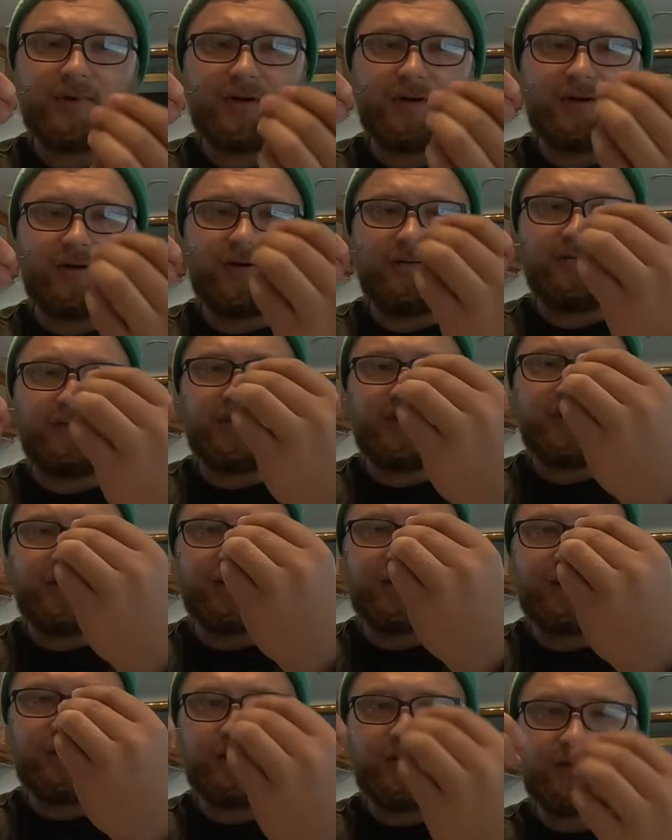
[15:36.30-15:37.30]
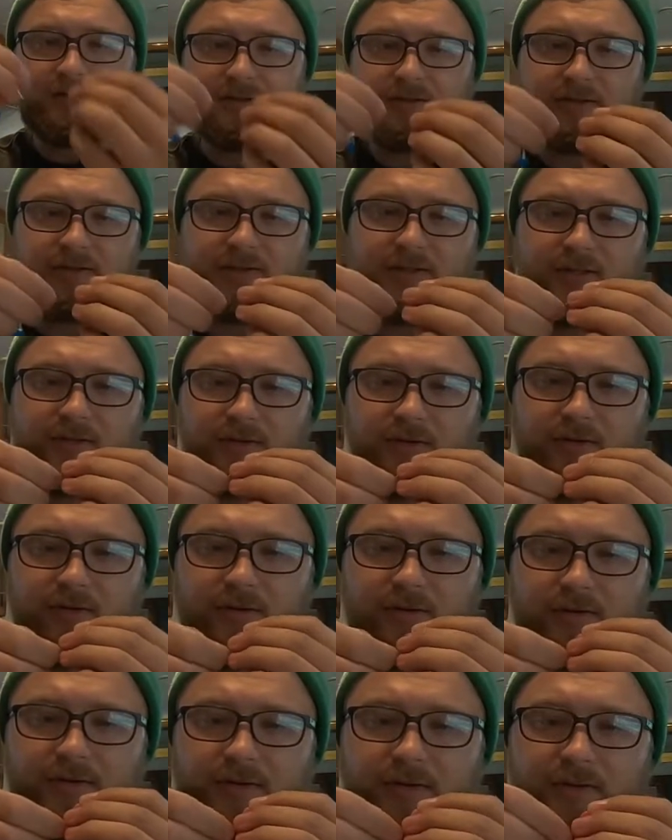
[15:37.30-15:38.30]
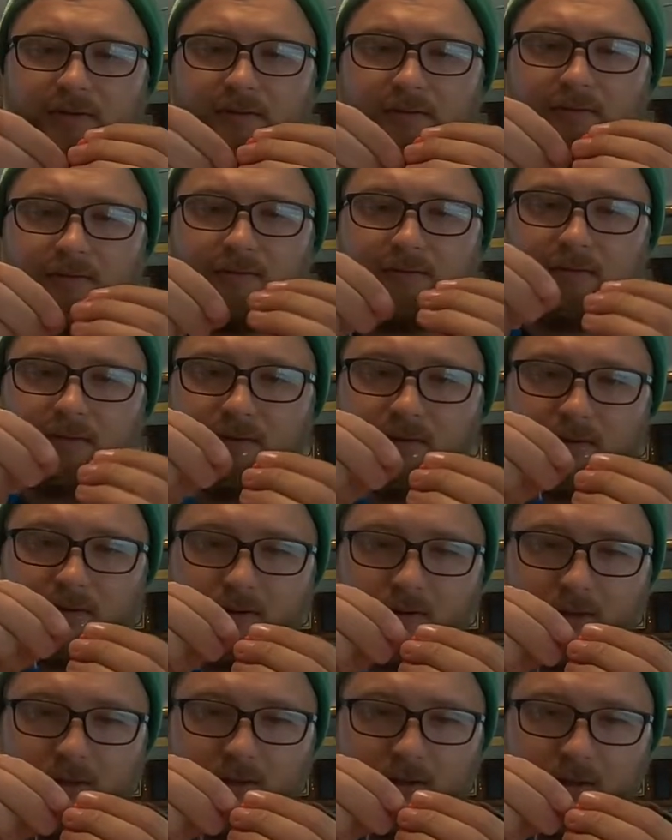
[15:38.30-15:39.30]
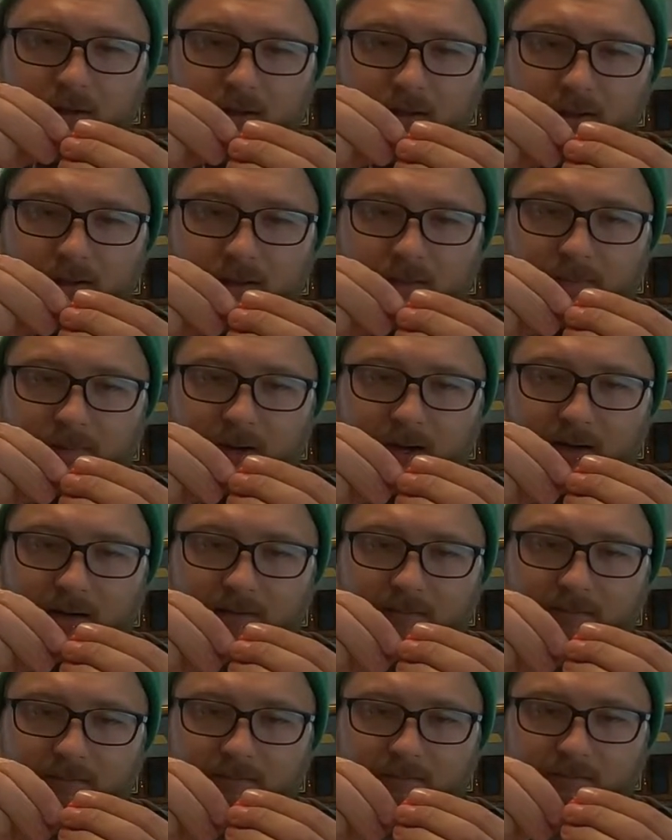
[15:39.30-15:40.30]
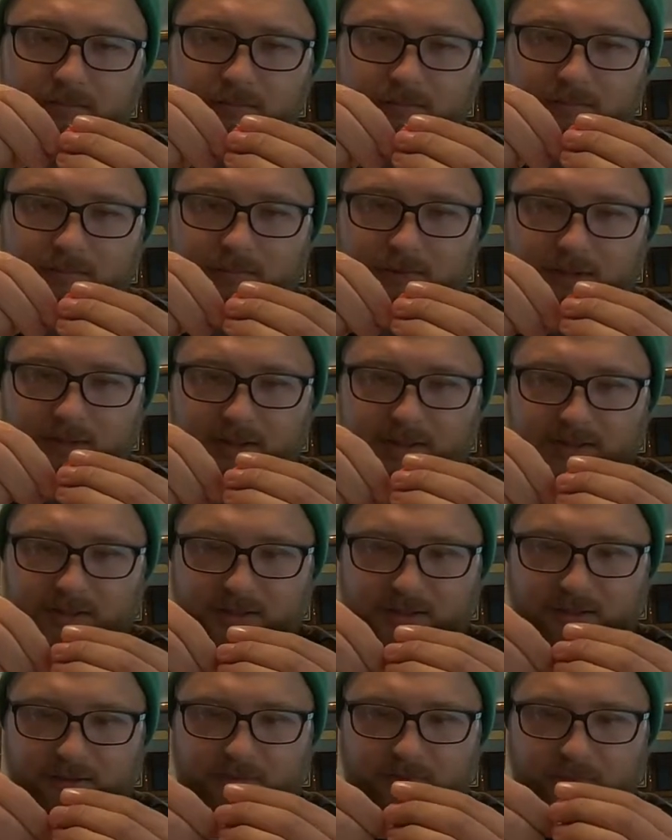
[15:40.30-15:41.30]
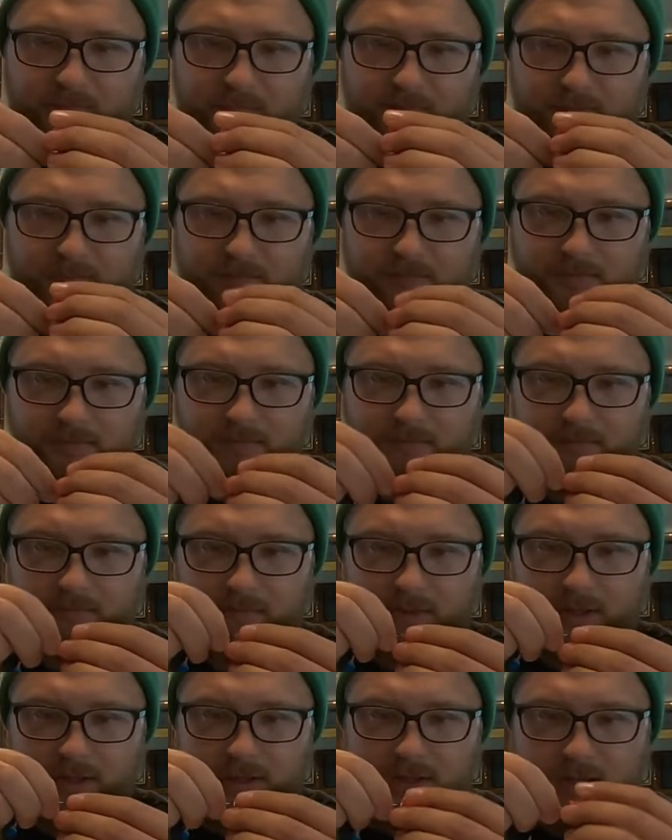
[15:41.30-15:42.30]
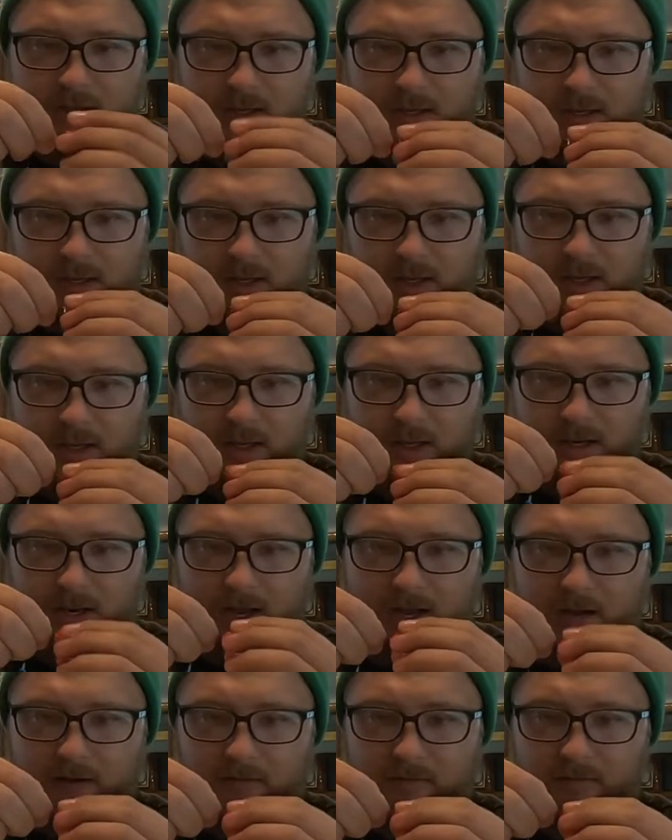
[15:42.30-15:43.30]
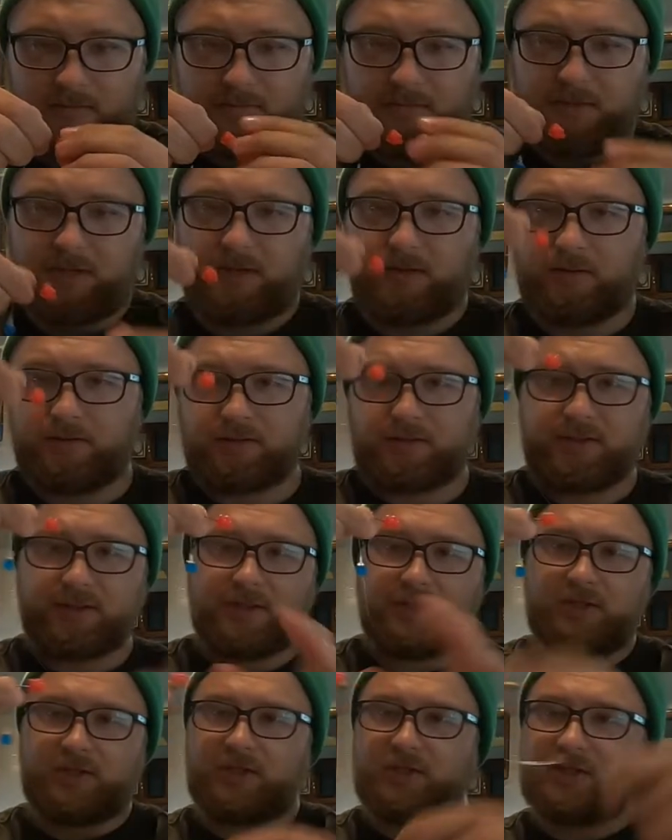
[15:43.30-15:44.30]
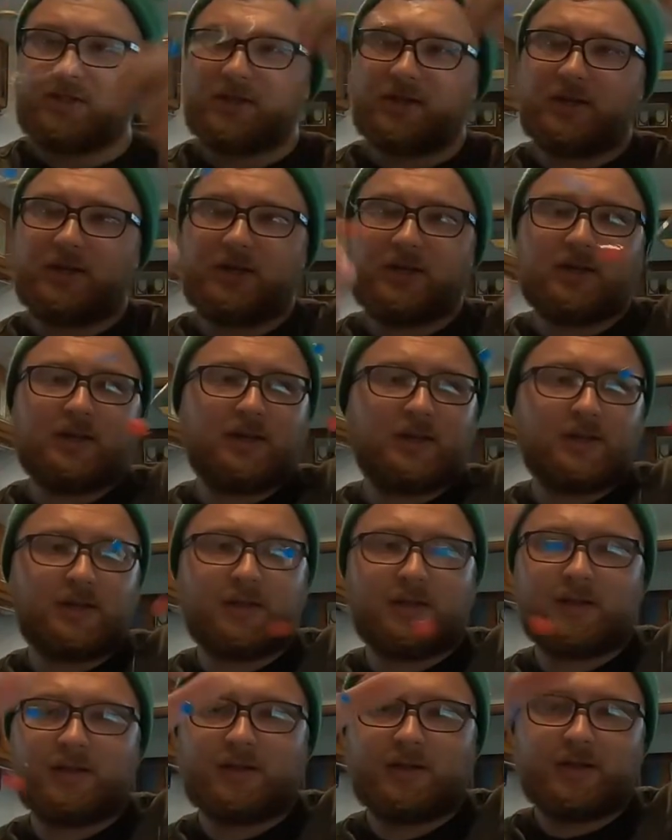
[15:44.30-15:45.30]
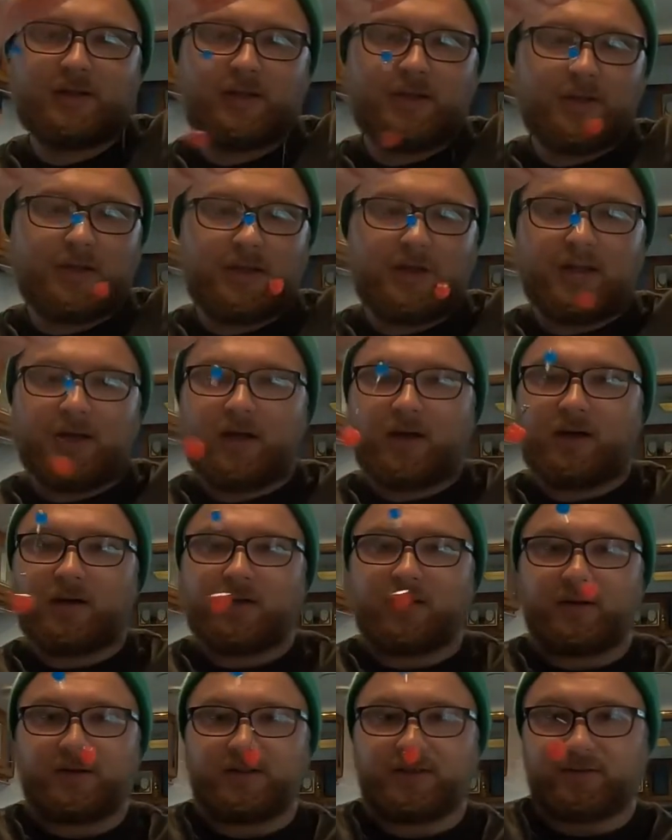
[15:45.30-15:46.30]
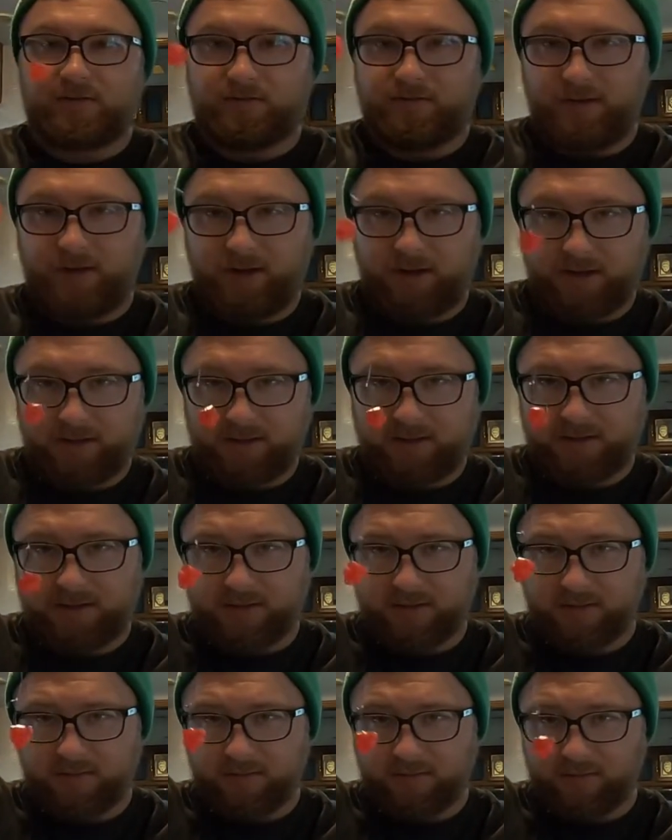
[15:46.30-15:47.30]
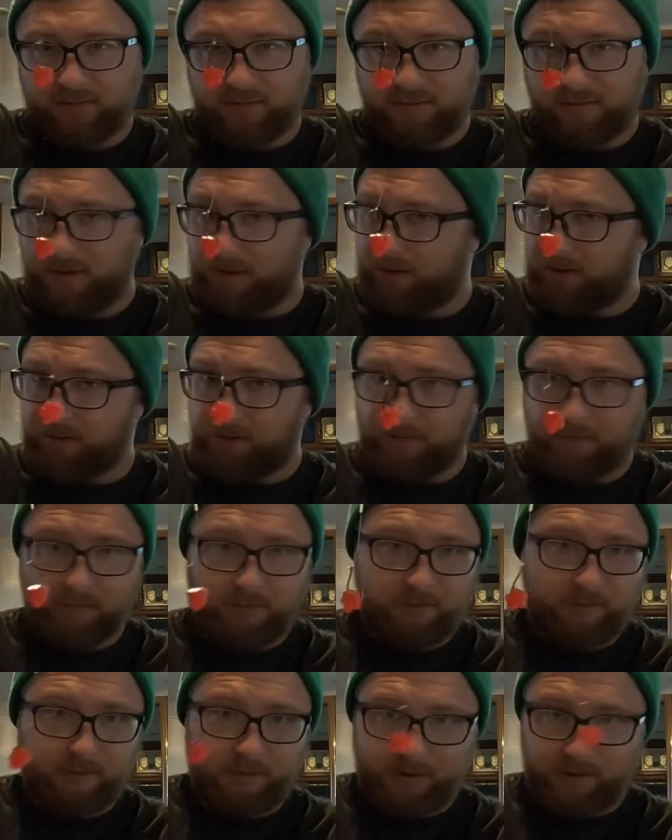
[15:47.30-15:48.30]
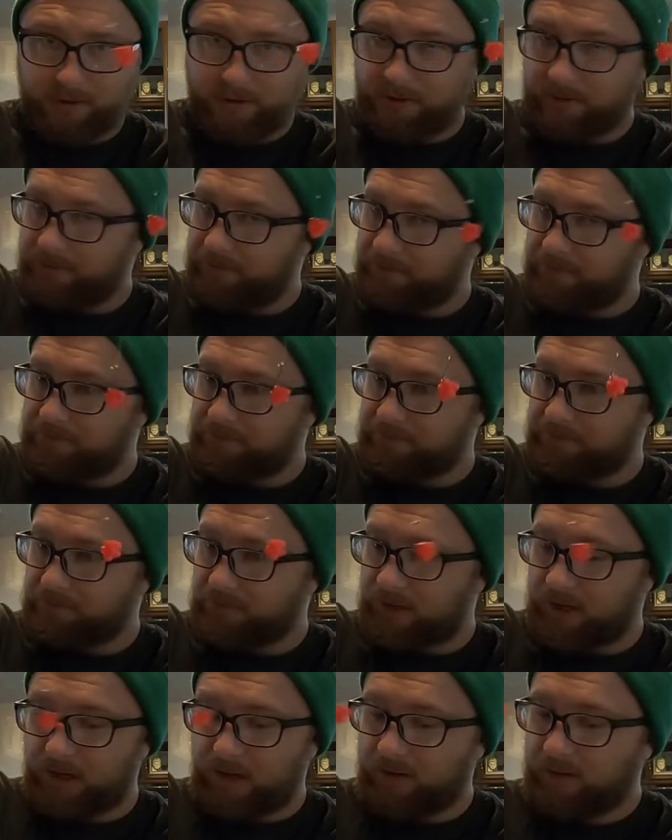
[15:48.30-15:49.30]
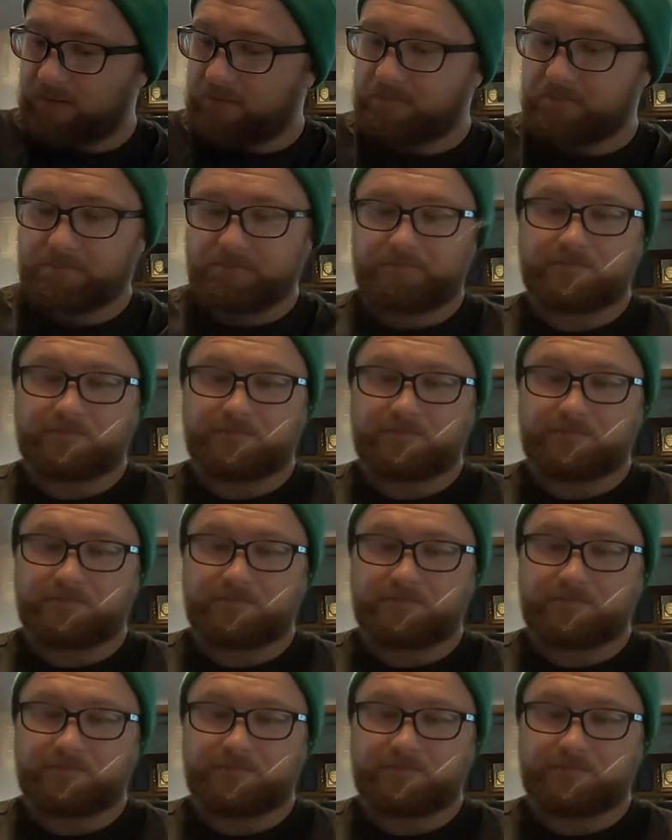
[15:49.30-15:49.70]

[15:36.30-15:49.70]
of the cluster, so you'd hook it through the bottom like so, and now it looks just like a cluster of eggs running through the water column.